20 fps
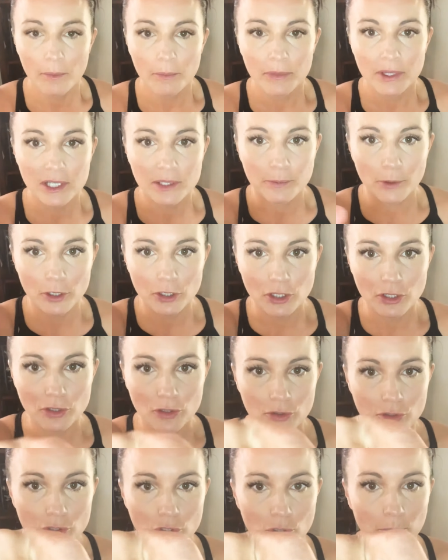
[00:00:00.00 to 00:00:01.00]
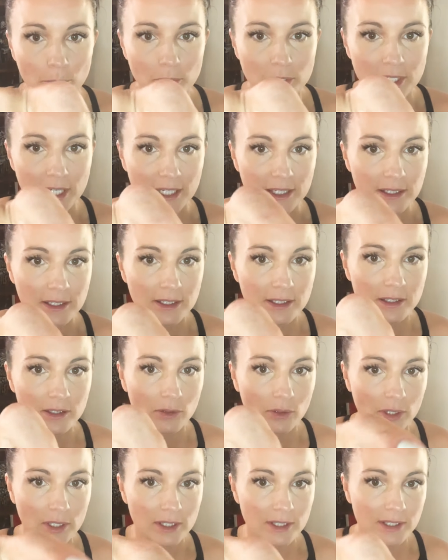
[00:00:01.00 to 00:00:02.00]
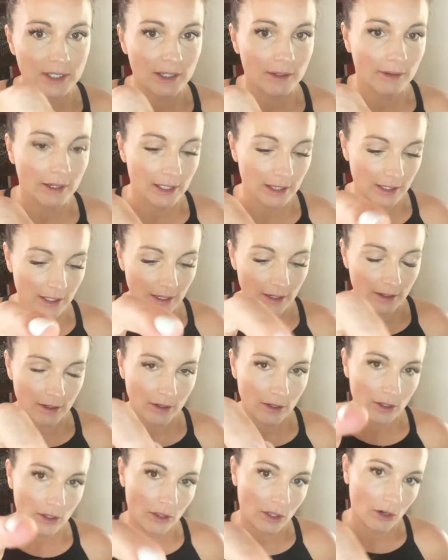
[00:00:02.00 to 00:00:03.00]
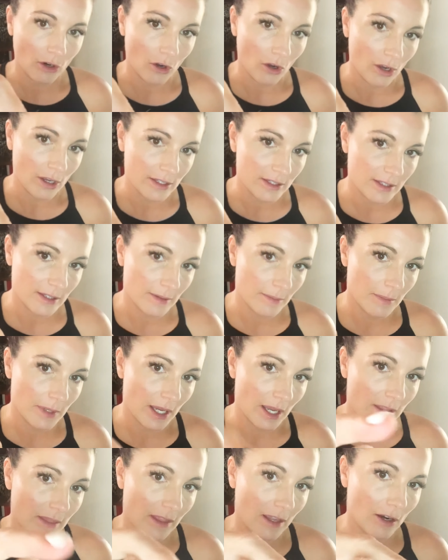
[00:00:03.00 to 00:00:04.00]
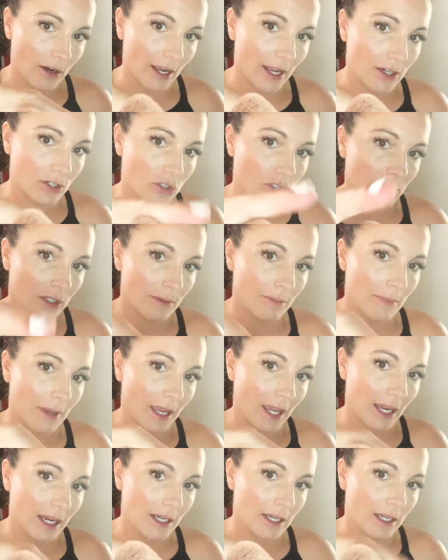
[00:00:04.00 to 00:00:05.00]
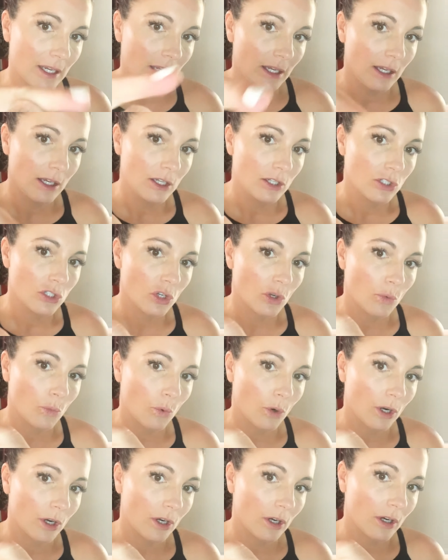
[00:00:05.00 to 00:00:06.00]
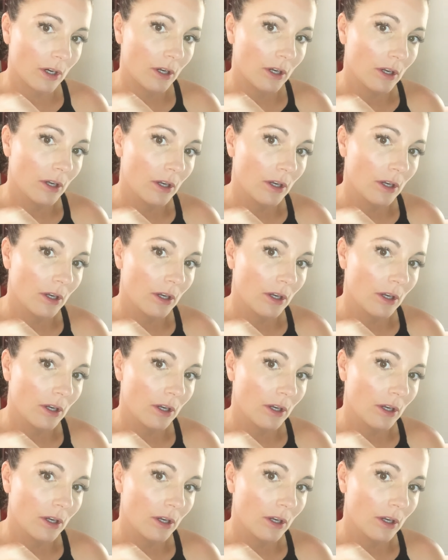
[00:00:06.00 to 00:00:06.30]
These brushes are super dense. You can see right there, they're awesome. And they're actually made to work